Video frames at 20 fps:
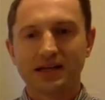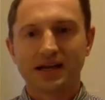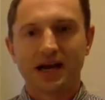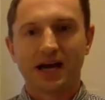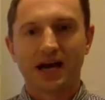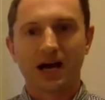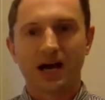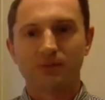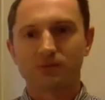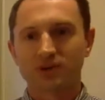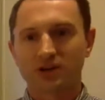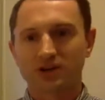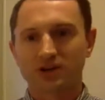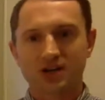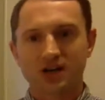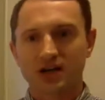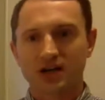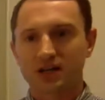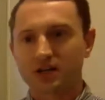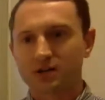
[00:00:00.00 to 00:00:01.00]
We're going to
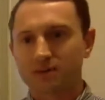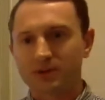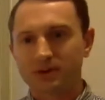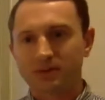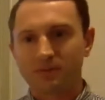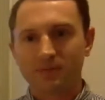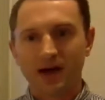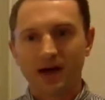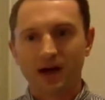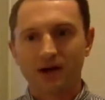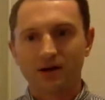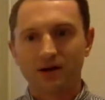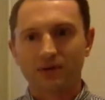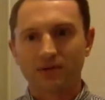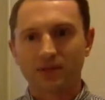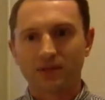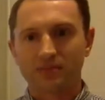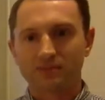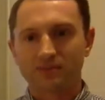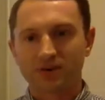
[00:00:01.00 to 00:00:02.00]
talk a little bit
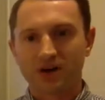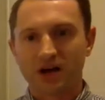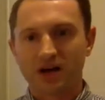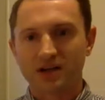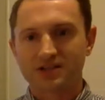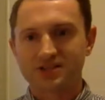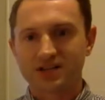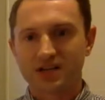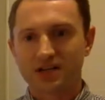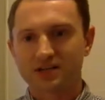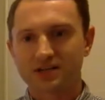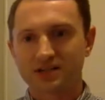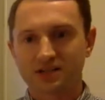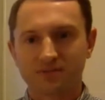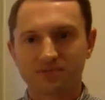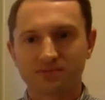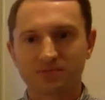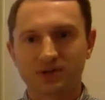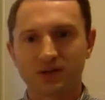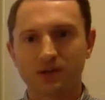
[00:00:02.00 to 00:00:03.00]
about the project,
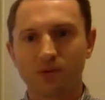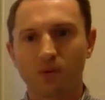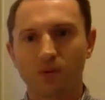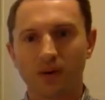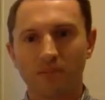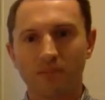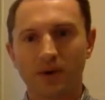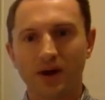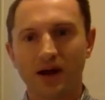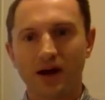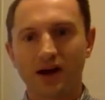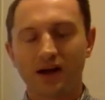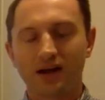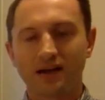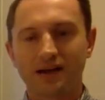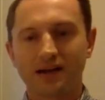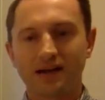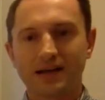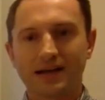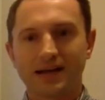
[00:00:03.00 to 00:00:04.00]
Complete One Pot,
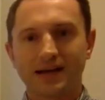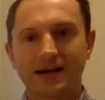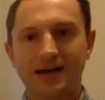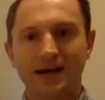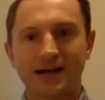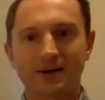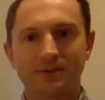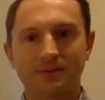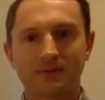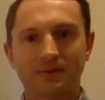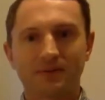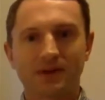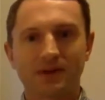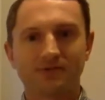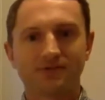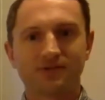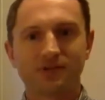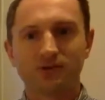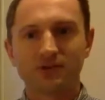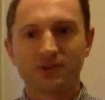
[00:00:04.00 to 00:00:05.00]
a
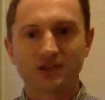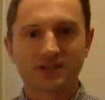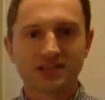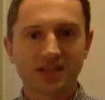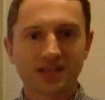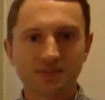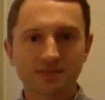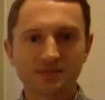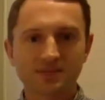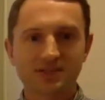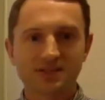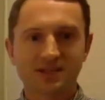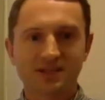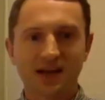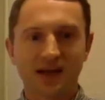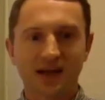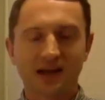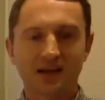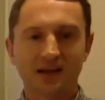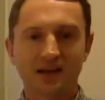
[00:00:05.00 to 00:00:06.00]
few of the tips
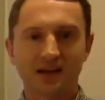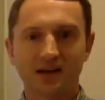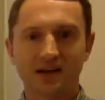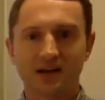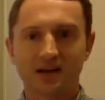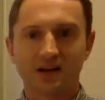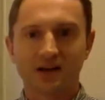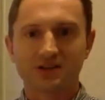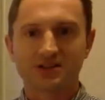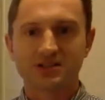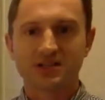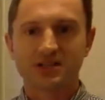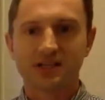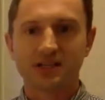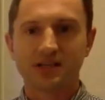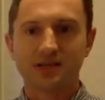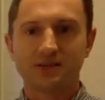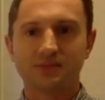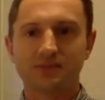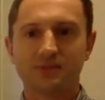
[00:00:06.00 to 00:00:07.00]
that our
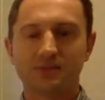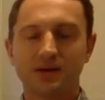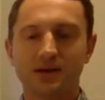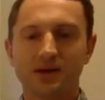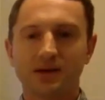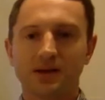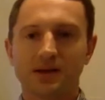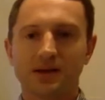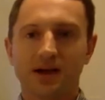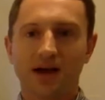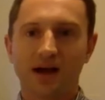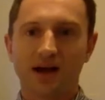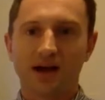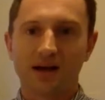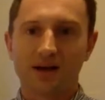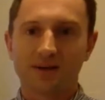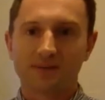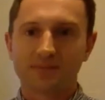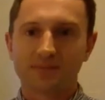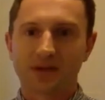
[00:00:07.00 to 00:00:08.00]
team
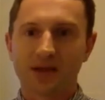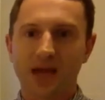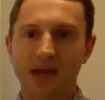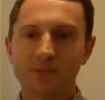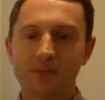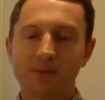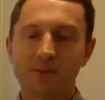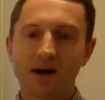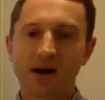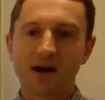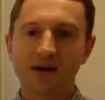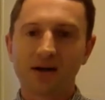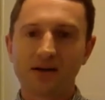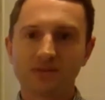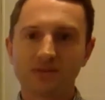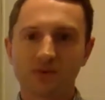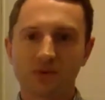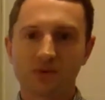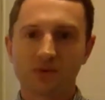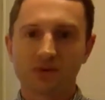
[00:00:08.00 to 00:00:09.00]
came
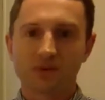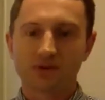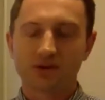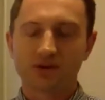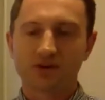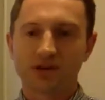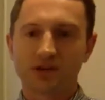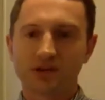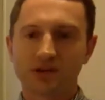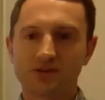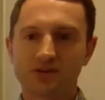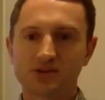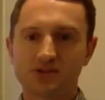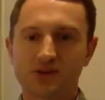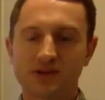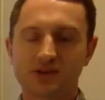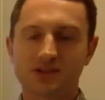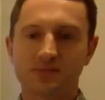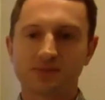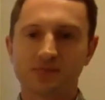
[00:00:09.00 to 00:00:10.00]
upon when we were creating those
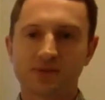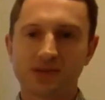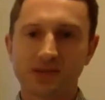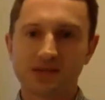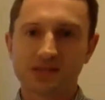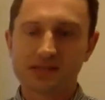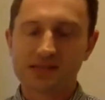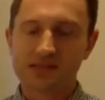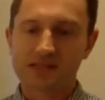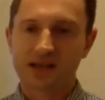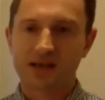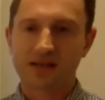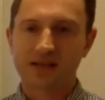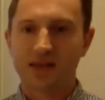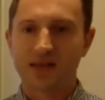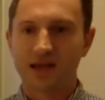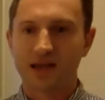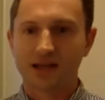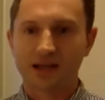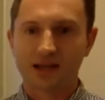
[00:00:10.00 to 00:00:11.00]
recipes, and
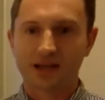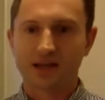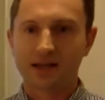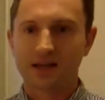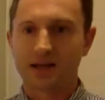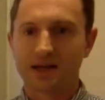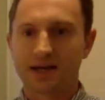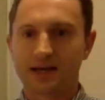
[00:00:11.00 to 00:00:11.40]
then